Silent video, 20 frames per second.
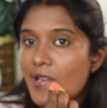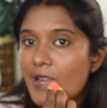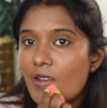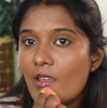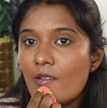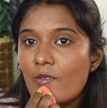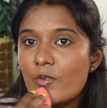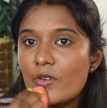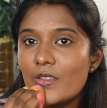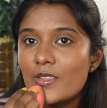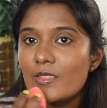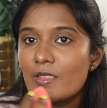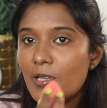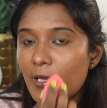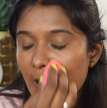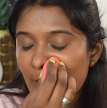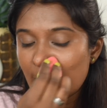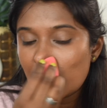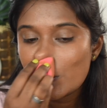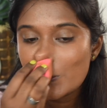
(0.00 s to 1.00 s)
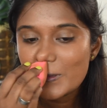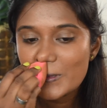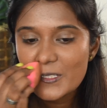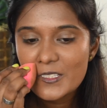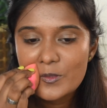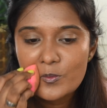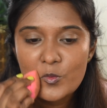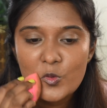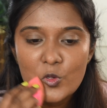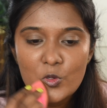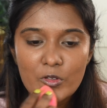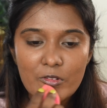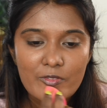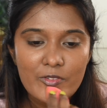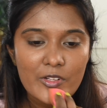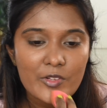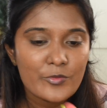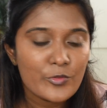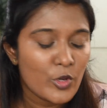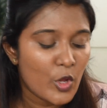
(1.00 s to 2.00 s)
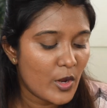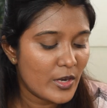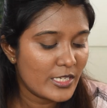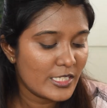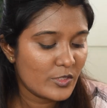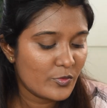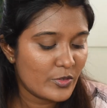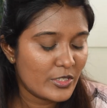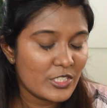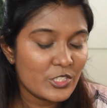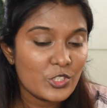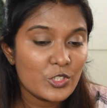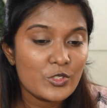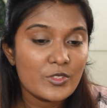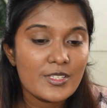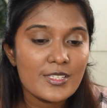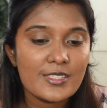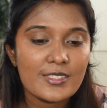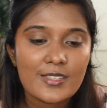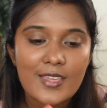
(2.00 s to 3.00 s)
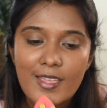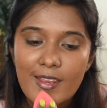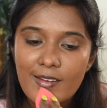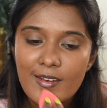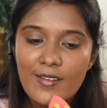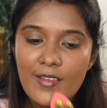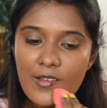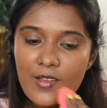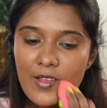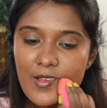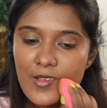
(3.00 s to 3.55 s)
and everything it gives this beautiful flawless finish to the skin